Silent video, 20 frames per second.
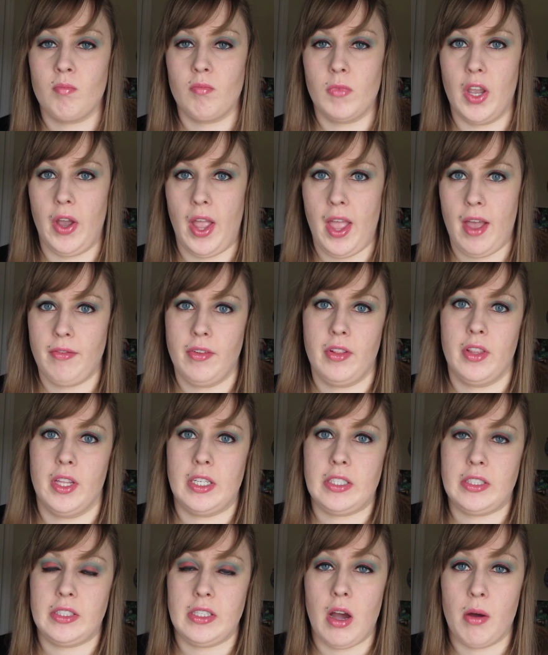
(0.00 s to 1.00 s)
Now I have a
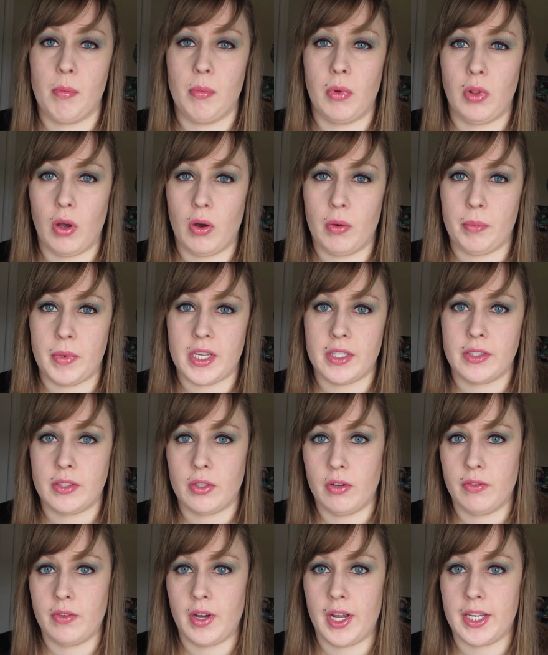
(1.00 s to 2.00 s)
list down below me,
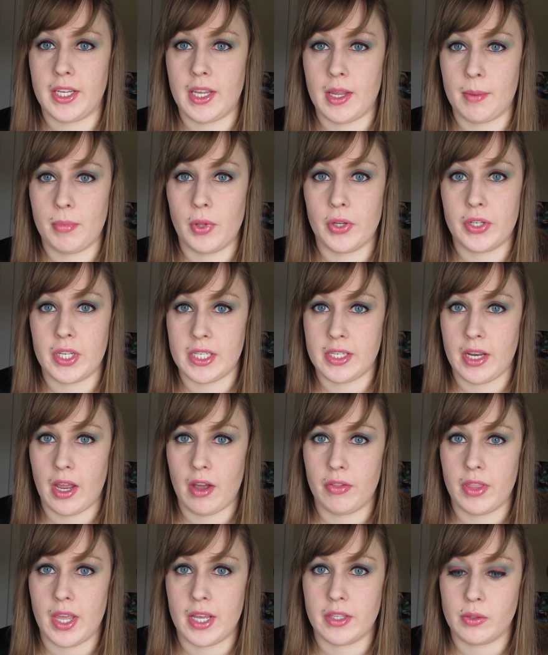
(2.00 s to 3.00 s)
so if I keep looking
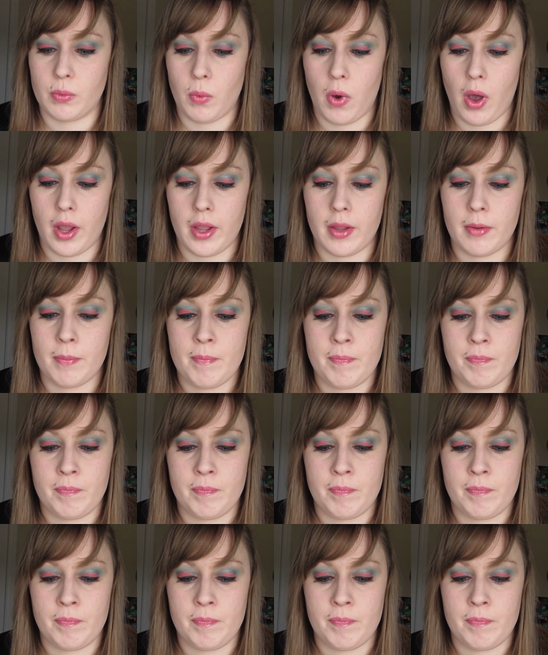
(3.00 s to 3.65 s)
down, that's why.